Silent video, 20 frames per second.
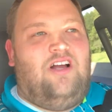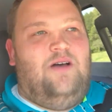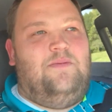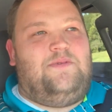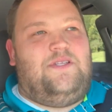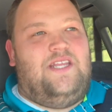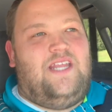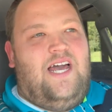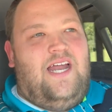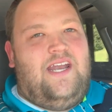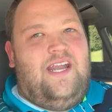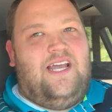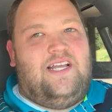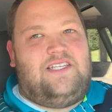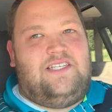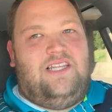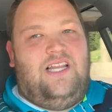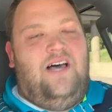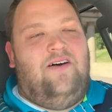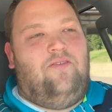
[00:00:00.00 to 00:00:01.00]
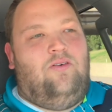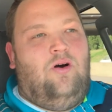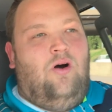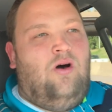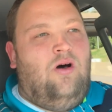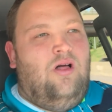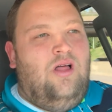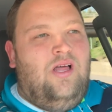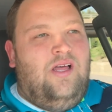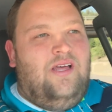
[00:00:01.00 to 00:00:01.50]
up to that next
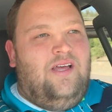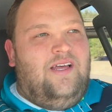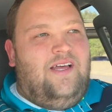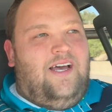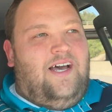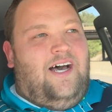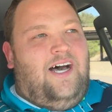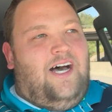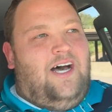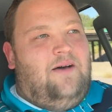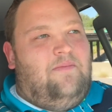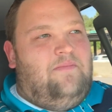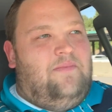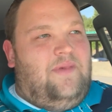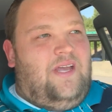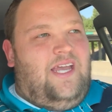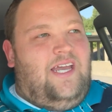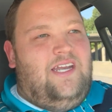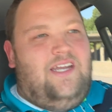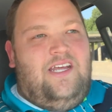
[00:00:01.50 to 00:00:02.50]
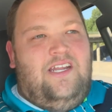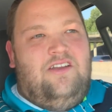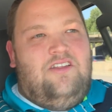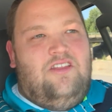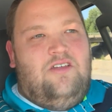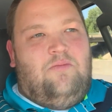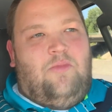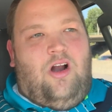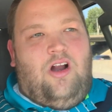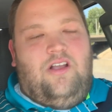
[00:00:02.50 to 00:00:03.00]
level, and into
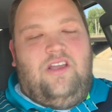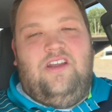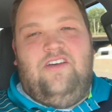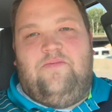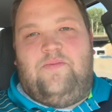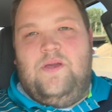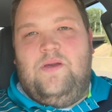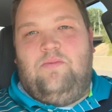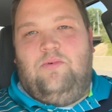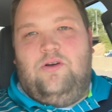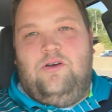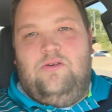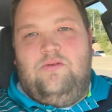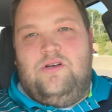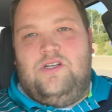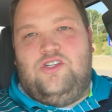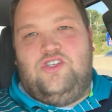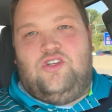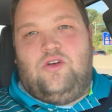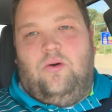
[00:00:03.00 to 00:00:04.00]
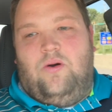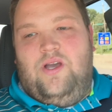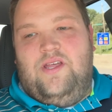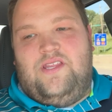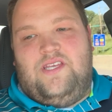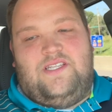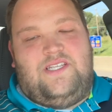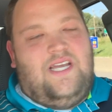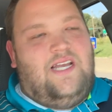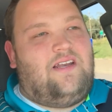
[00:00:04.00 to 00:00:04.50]
the market of people who enjoy
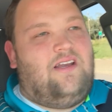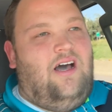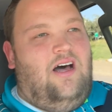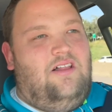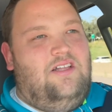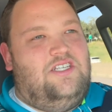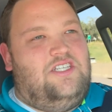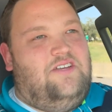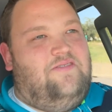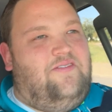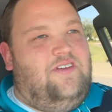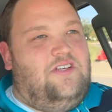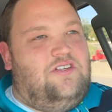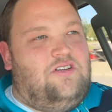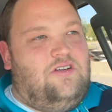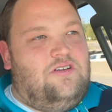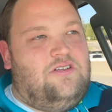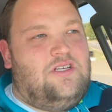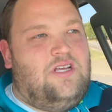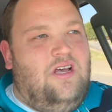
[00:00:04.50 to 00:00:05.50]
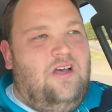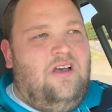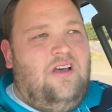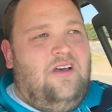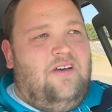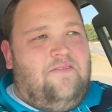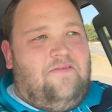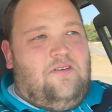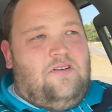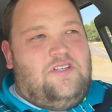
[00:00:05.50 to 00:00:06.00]
the technology features.
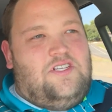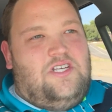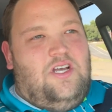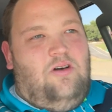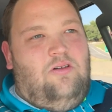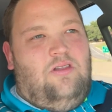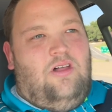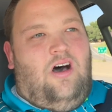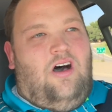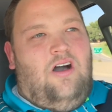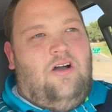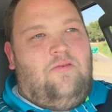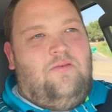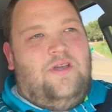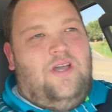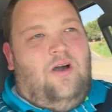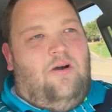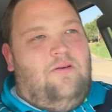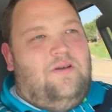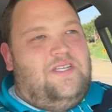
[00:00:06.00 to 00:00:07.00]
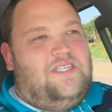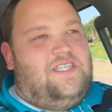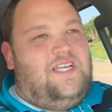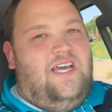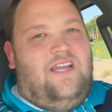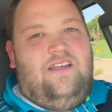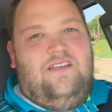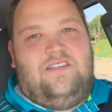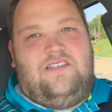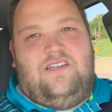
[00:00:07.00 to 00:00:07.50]
For so long, we always
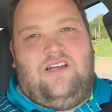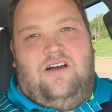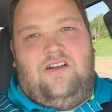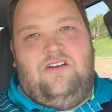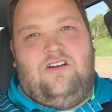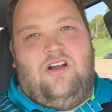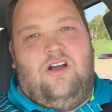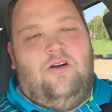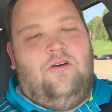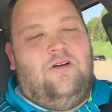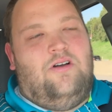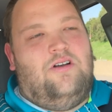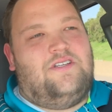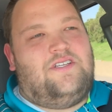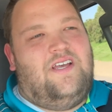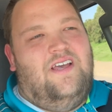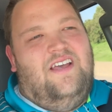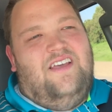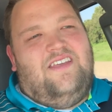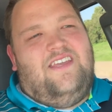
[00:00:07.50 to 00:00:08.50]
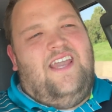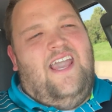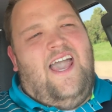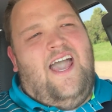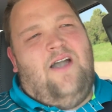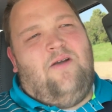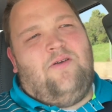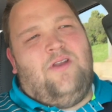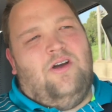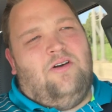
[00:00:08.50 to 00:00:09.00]
said as Tundra owners,
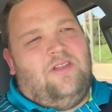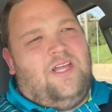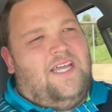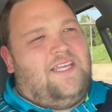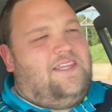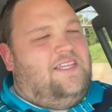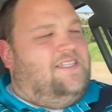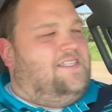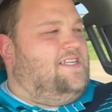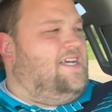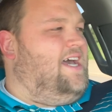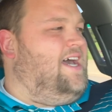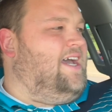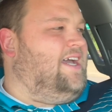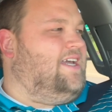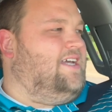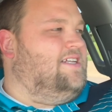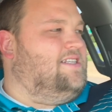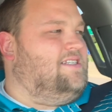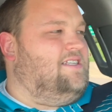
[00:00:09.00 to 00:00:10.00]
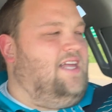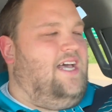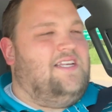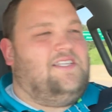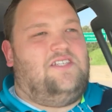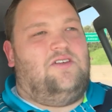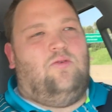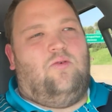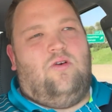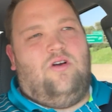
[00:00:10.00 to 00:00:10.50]
yeah, we don't like the tech, it's
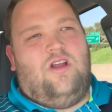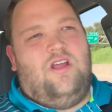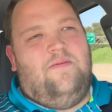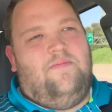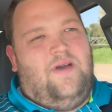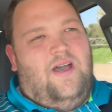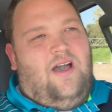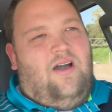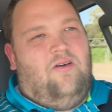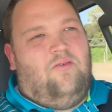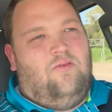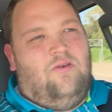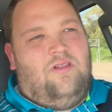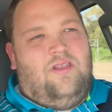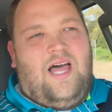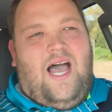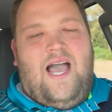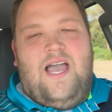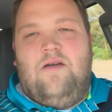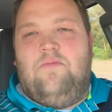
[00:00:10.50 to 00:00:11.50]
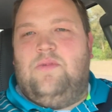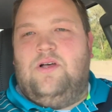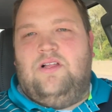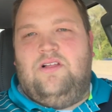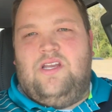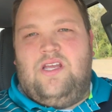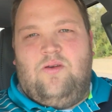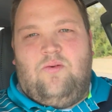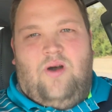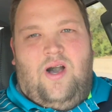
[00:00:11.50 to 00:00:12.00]
less to worry about
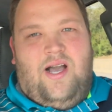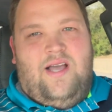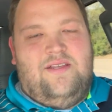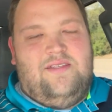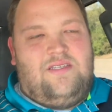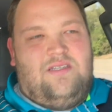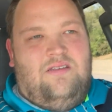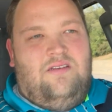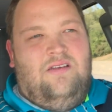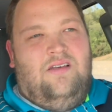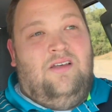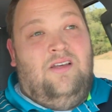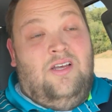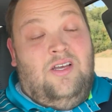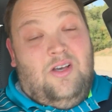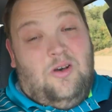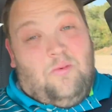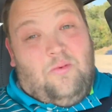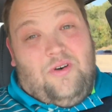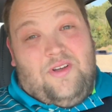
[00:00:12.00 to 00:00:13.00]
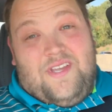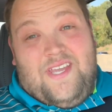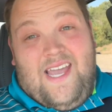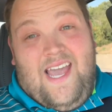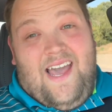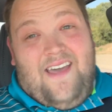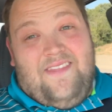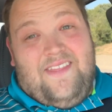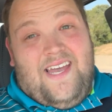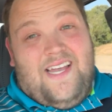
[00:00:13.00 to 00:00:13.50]
reliability-wise. Well,
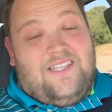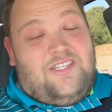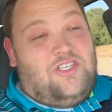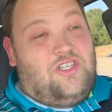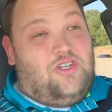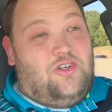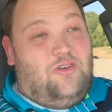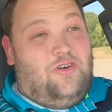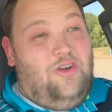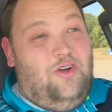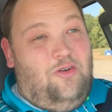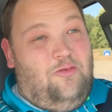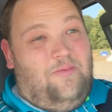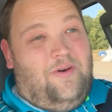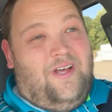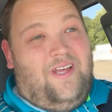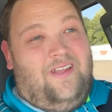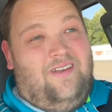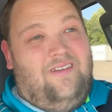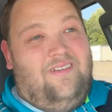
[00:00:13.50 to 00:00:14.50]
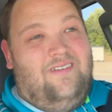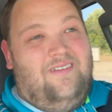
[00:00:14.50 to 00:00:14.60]
yeah, that's true, but